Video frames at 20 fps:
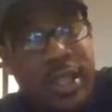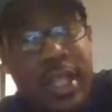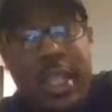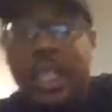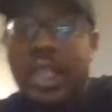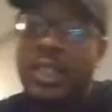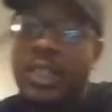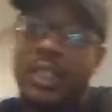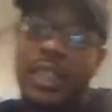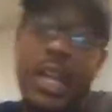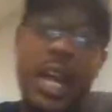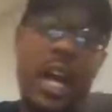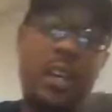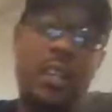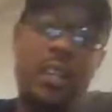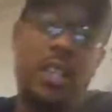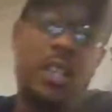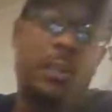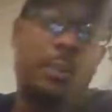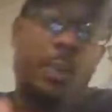Because now
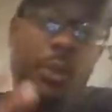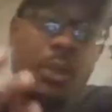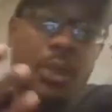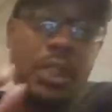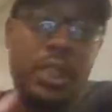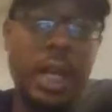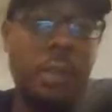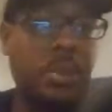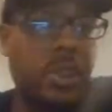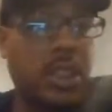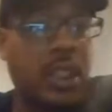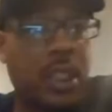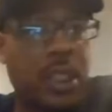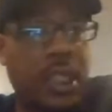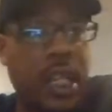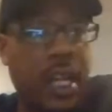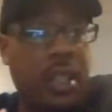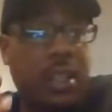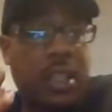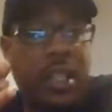the perception is
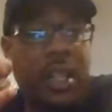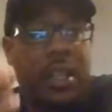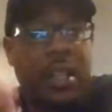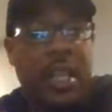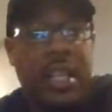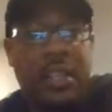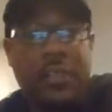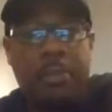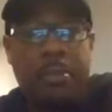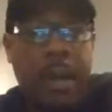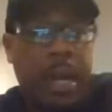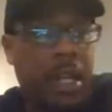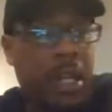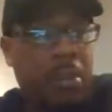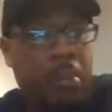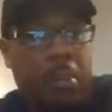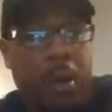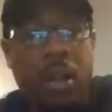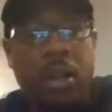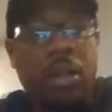out there that if
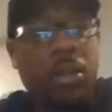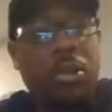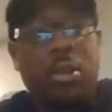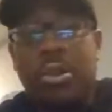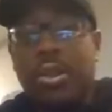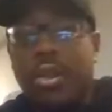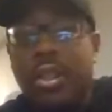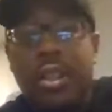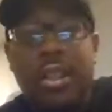Meghan Markle